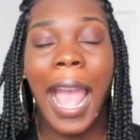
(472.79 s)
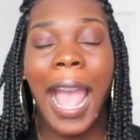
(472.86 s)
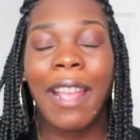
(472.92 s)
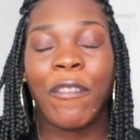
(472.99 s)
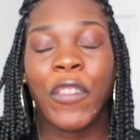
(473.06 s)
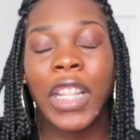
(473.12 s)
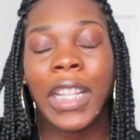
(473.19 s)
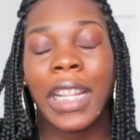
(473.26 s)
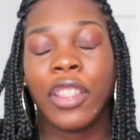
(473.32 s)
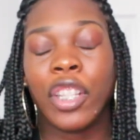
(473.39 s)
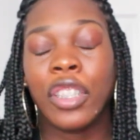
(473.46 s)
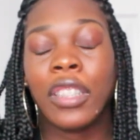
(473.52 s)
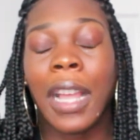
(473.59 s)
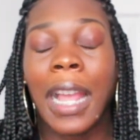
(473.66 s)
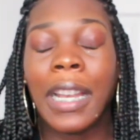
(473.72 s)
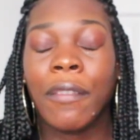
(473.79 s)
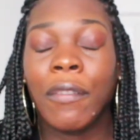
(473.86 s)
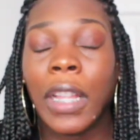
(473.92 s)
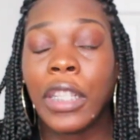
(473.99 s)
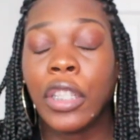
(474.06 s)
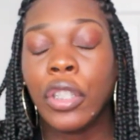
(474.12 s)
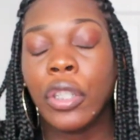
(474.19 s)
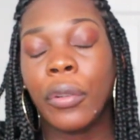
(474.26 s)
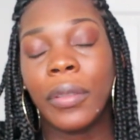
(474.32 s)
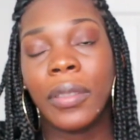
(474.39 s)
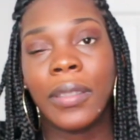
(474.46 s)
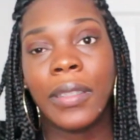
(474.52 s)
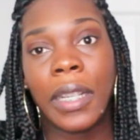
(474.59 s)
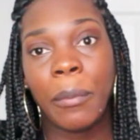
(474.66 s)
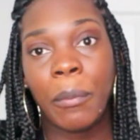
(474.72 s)
I feel like there's kind of like, you know, a
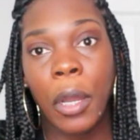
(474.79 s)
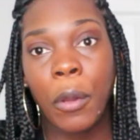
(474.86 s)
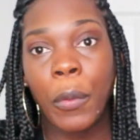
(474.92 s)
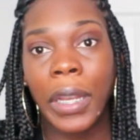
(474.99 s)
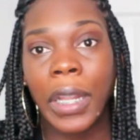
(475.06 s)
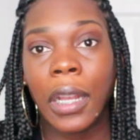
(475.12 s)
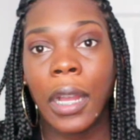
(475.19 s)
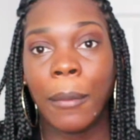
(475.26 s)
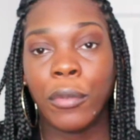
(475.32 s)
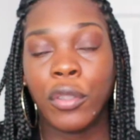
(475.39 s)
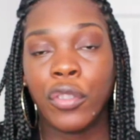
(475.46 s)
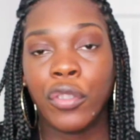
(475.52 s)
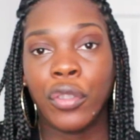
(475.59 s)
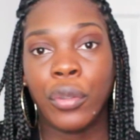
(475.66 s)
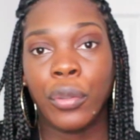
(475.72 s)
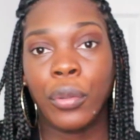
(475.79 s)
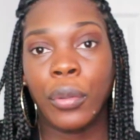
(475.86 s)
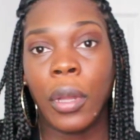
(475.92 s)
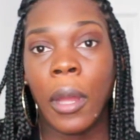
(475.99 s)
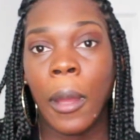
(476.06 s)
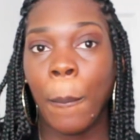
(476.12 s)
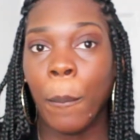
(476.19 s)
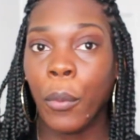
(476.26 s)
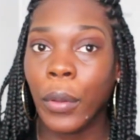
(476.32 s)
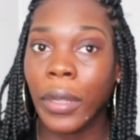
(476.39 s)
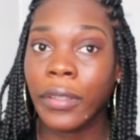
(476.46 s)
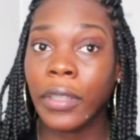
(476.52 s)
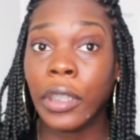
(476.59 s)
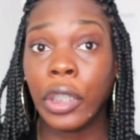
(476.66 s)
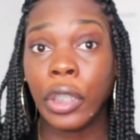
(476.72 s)
stigma when it comes to
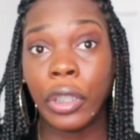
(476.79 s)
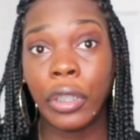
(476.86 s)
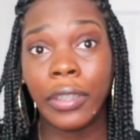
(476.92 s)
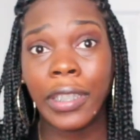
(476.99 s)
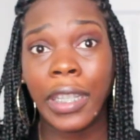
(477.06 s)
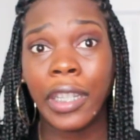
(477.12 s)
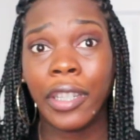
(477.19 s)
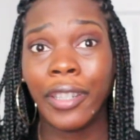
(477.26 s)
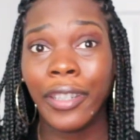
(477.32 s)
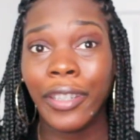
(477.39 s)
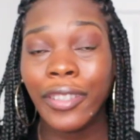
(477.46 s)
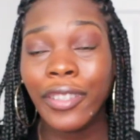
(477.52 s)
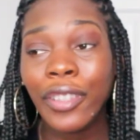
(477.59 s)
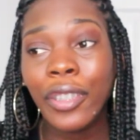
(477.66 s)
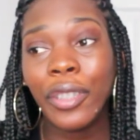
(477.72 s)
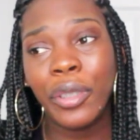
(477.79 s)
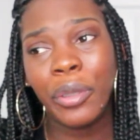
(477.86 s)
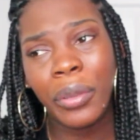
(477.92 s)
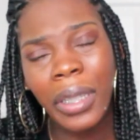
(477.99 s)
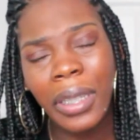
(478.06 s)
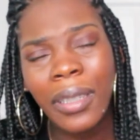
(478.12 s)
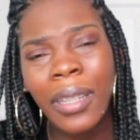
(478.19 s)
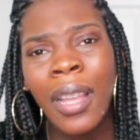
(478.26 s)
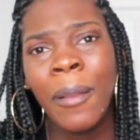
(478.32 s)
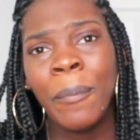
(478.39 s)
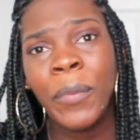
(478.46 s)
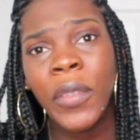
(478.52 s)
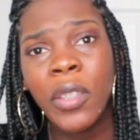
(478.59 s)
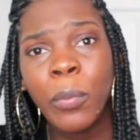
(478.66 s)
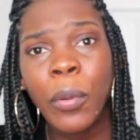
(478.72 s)
boys and girls. Like, girls, you know, you can
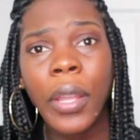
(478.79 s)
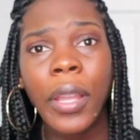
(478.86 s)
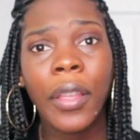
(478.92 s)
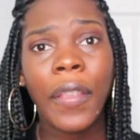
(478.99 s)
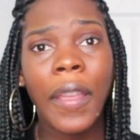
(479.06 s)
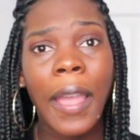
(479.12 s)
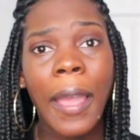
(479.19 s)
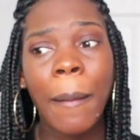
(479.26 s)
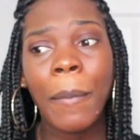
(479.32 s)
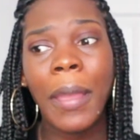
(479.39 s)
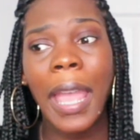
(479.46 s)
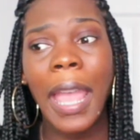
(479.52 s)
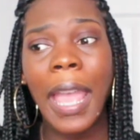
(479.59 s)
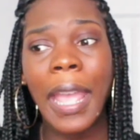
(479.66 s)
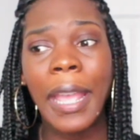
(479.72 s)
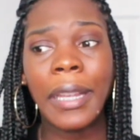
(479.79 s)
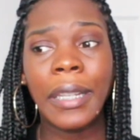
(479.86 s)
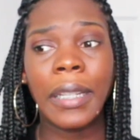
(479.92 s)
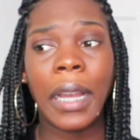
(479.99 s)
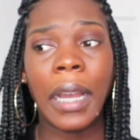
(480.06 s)
spoil them and